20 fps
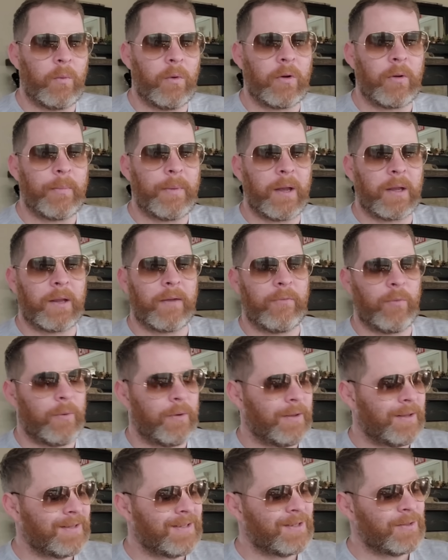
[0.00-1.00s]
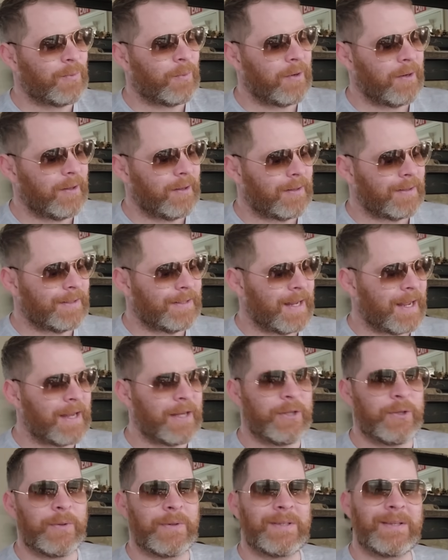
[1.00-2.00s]
Welcome back, everyone. This is one of the
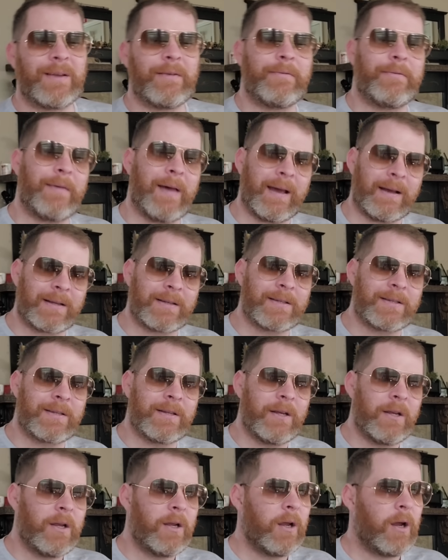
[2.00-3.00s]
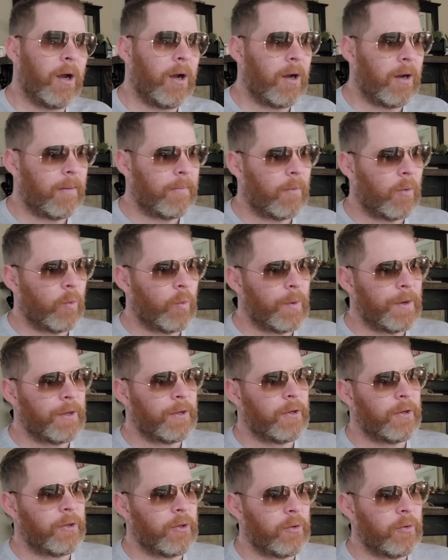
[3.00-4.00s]
dangerous effects.
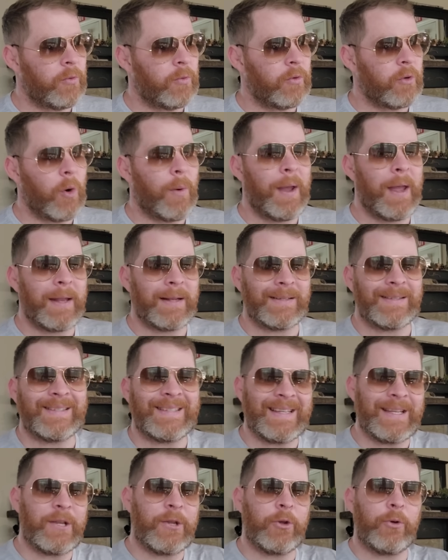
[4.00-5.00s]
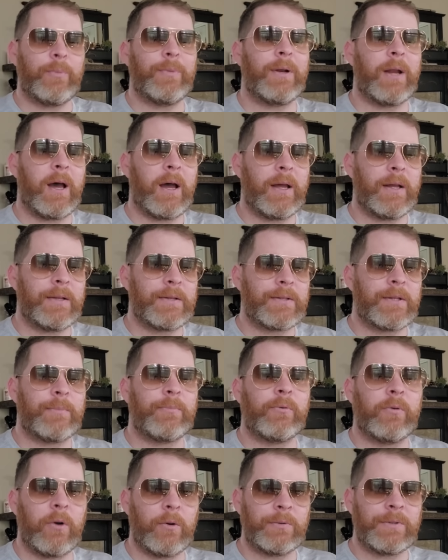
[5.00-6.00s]
When you go ahead and dehumanize the
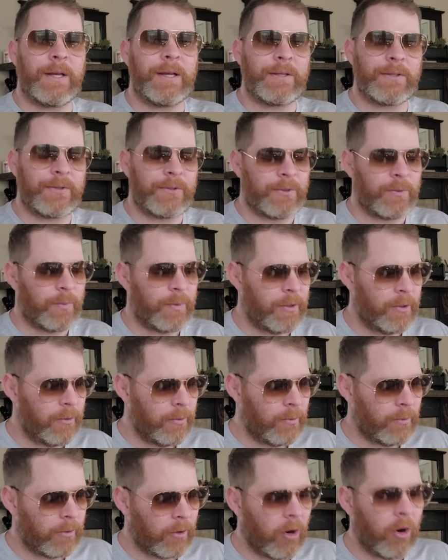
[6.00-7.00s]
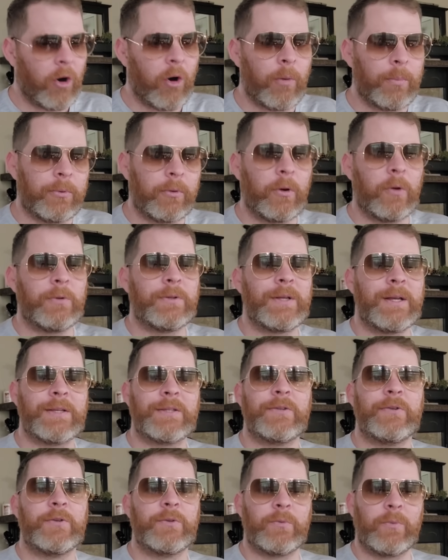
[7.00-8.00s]
protesters, when you call
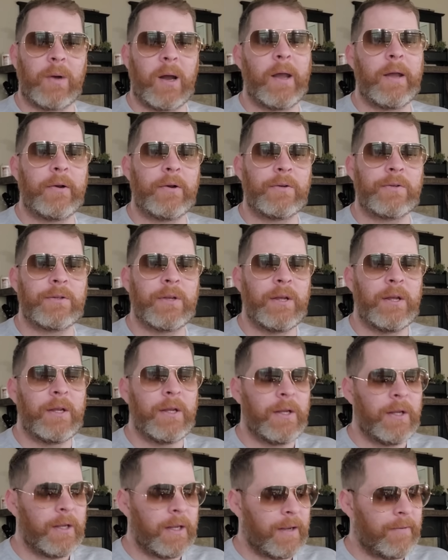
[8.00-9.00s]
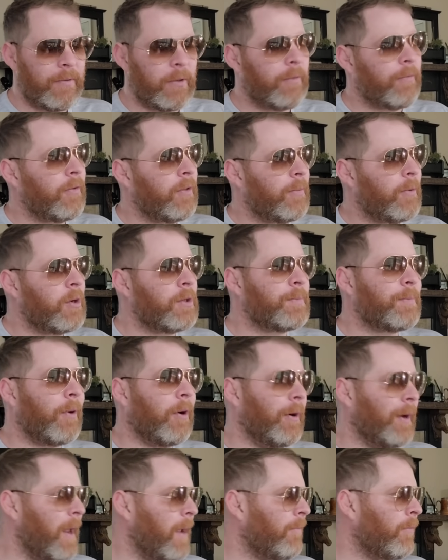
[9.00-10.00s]
protesters rioters, even though for the most
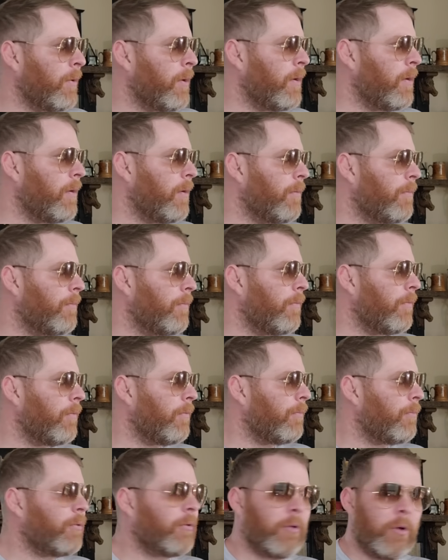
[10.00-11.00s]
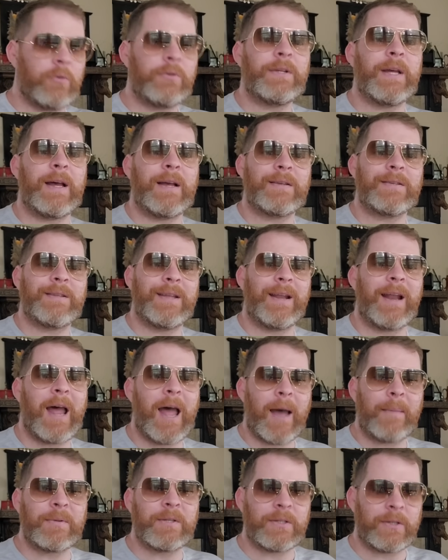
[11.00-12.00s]
part, every protest that
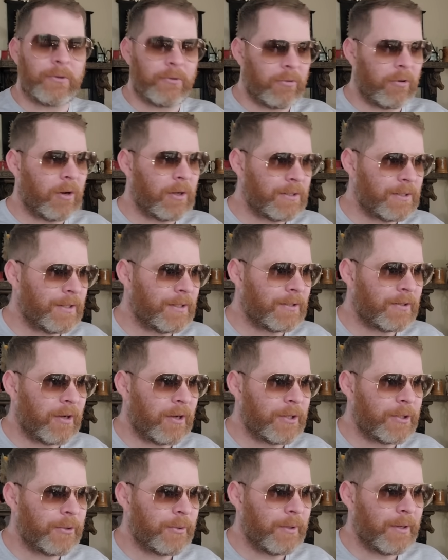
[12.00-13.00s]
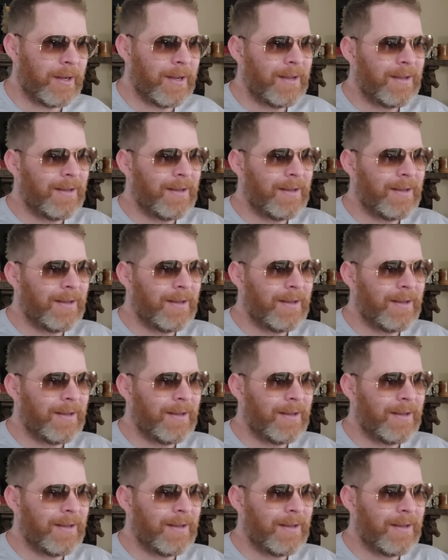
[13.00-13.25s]
happens across this country,